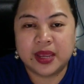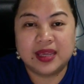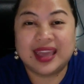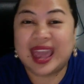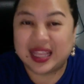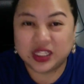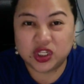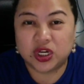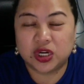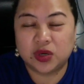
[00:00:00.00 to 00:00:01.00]

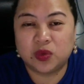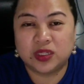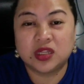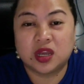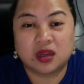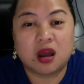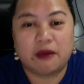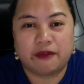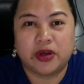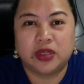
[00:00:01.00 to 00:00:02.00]
cancer was not
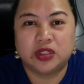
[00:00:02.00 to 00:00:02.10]
covered.